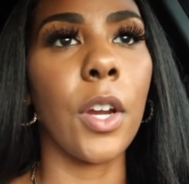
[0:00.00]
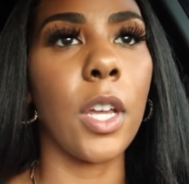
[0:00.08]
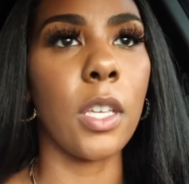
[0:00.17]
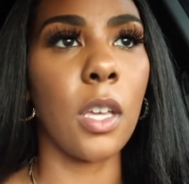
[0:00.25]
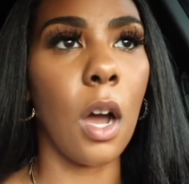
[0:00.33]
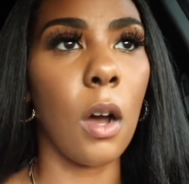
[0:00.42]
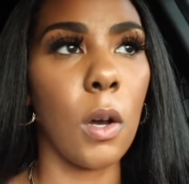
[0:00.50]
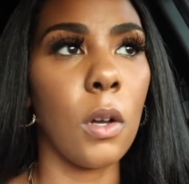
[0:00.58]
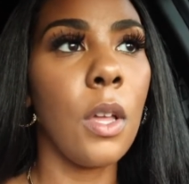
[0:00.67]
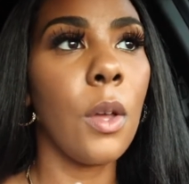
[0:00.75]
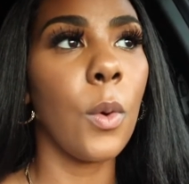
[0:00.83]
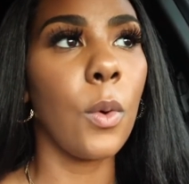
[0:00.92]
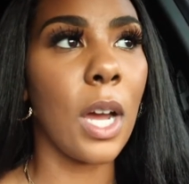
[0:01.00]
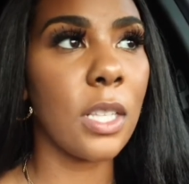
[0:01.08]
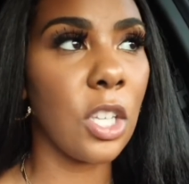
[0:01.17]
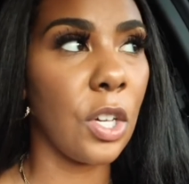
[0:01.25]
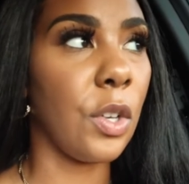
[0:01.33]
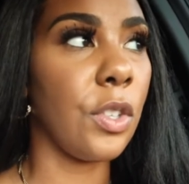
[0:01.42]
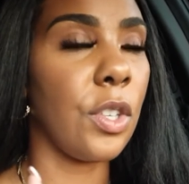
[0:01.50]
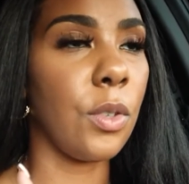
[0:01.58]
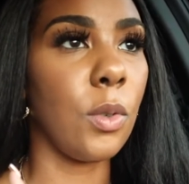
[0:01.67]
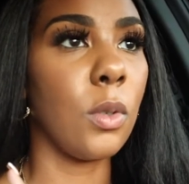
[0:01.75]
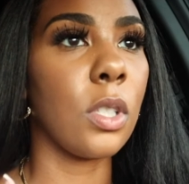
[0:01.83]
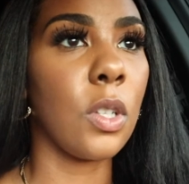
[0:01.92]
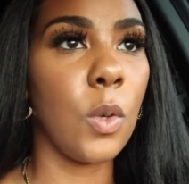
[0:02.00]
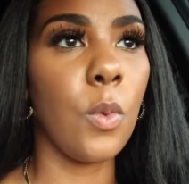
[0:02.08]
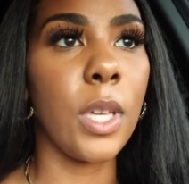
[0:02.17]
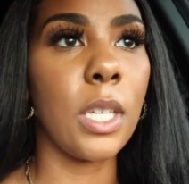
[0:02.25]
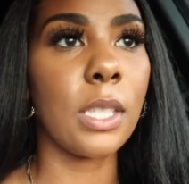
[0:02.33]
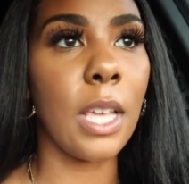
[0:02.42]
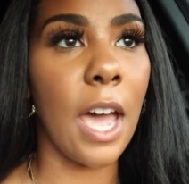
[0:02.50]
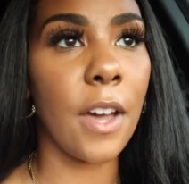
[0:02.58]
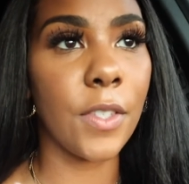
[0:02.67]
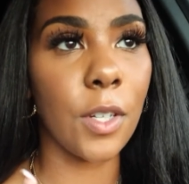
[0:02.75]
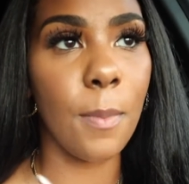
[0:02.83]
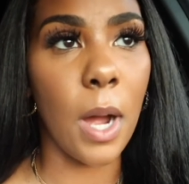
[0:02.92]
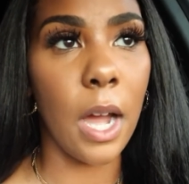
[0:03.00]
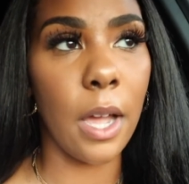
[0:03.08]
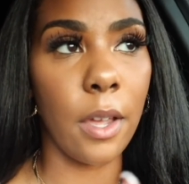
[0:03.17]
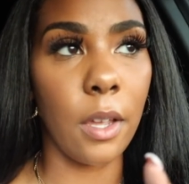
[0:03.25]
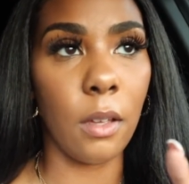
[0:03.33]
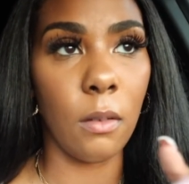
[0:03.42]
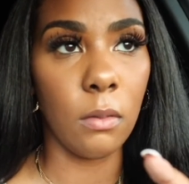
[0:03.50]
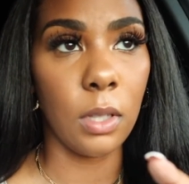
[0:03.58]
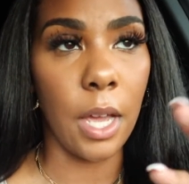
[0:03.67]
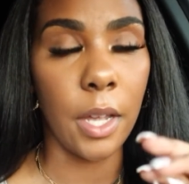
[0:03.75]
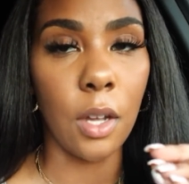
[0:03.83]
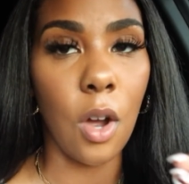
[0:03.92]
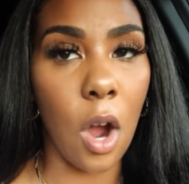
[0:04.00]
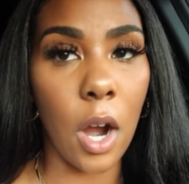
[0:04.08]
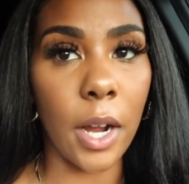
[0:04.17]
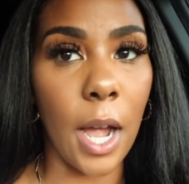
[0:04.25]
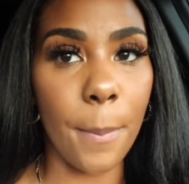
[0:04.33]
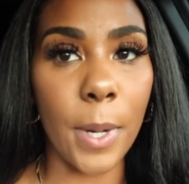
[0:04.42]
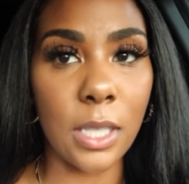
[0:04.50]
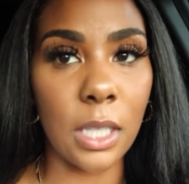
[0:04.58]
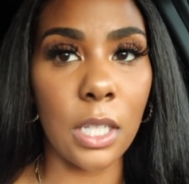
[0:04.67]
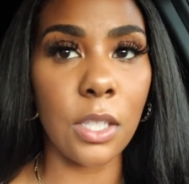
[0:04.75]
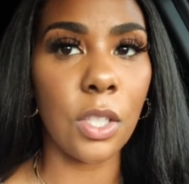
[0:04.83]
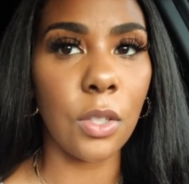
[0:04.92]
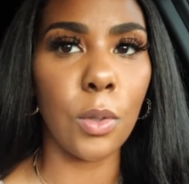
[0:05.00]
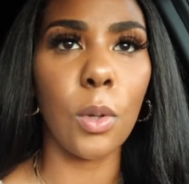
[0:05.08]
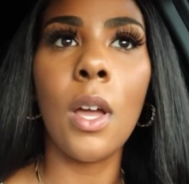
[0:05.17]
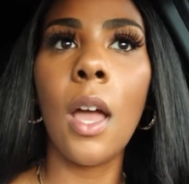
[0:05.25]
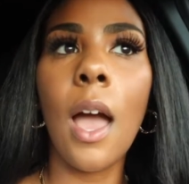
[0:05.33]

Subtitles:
And y'all, when I tell you, 2 weeks after my like car got busted into,